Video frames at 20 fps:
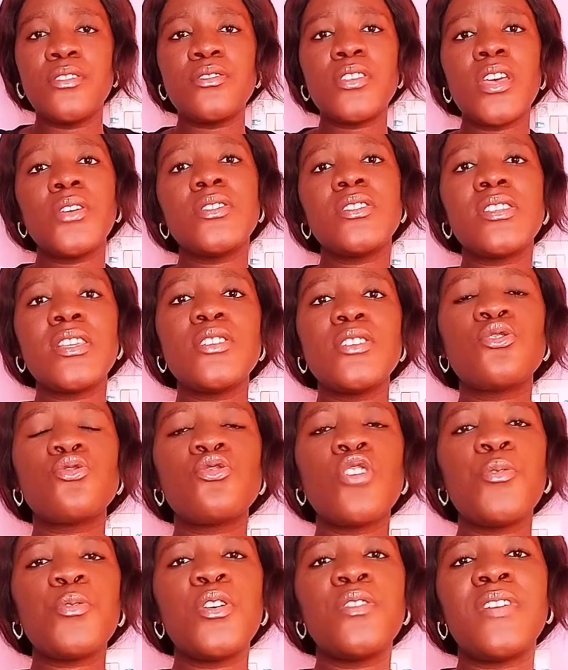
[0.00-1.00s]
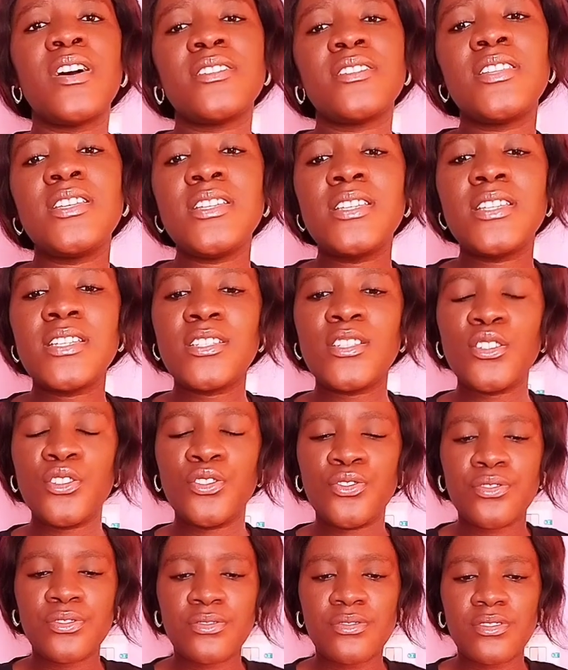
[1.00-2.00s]
So I would say, stop overthinking
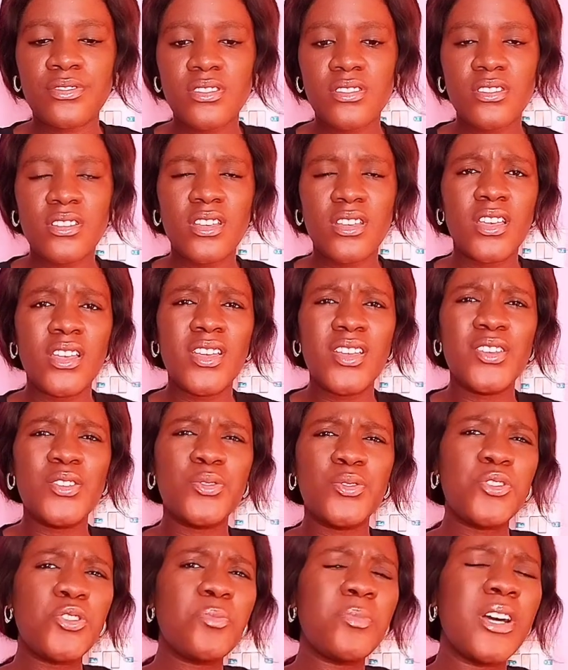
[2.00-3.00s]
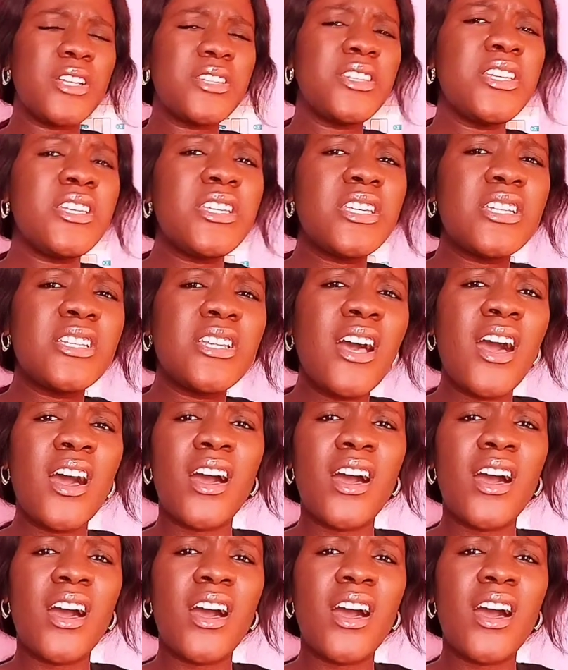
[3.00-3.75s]
issues. Stop overthinking,